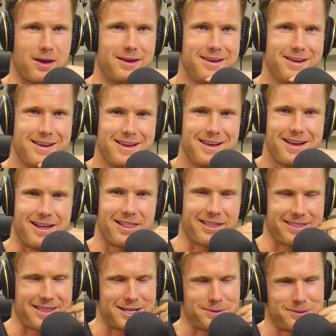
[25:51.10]
but I
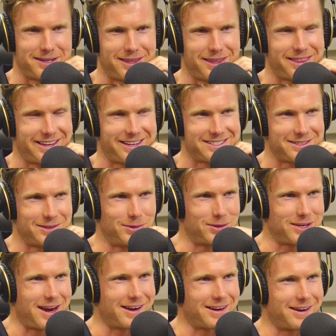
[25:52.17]
think that's one of the things
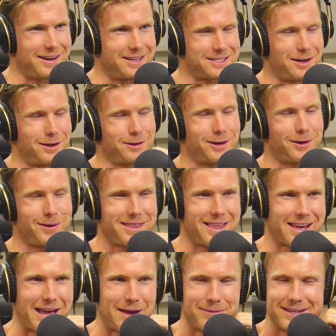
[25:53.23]
all young guys go through when
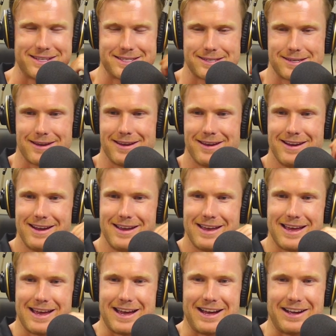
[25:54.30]
they come in. So,
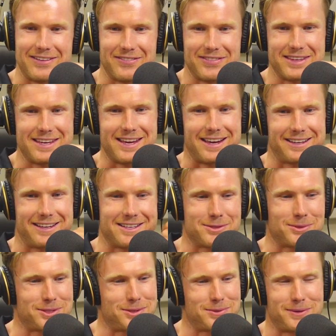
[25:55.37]
um, yeah,
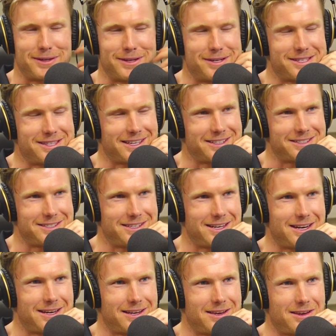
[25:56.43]
that's just one of those things you
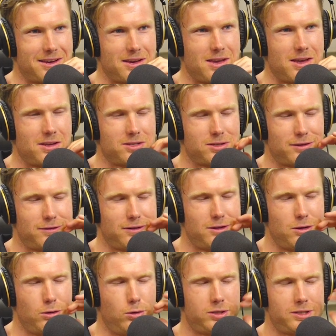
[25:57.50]
need to you, you, sort of
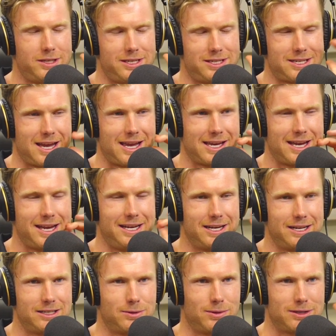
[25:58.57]
loosely stay
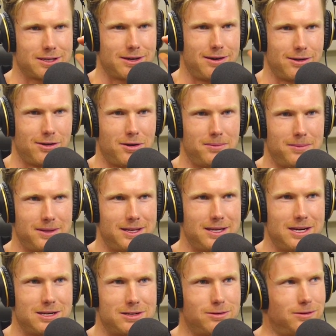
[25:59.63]
keyed into what's going on, but
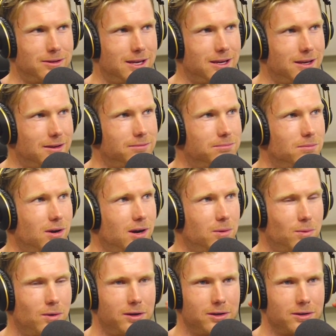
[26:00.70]
then you do let your
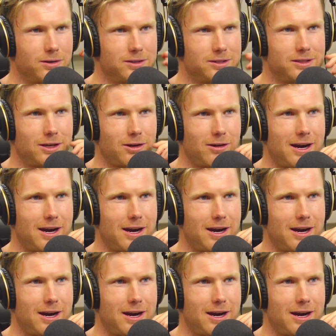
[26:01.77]
mind wander into the